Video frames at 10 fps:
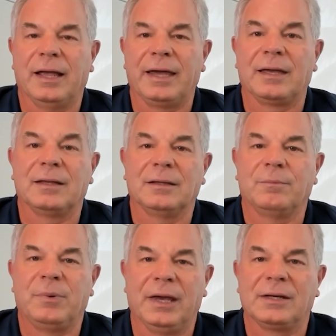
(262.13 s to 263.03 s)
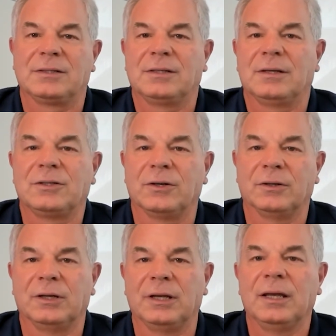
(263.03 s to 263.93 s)
like PS
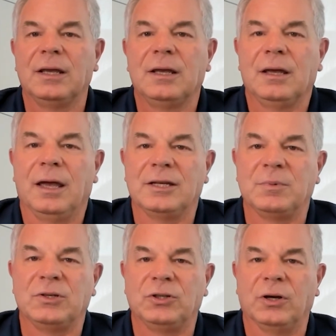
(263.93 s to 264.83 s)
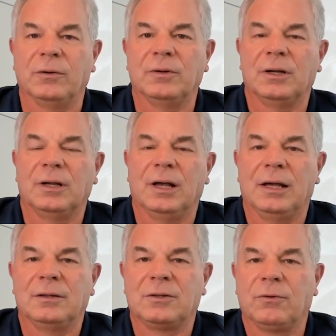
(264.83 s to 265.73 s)
certainly has been shown
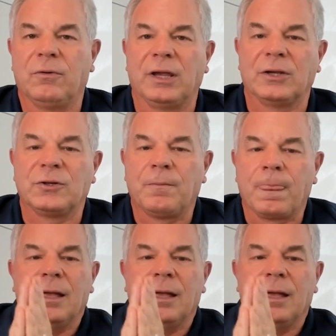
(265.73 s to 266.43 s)
to reach.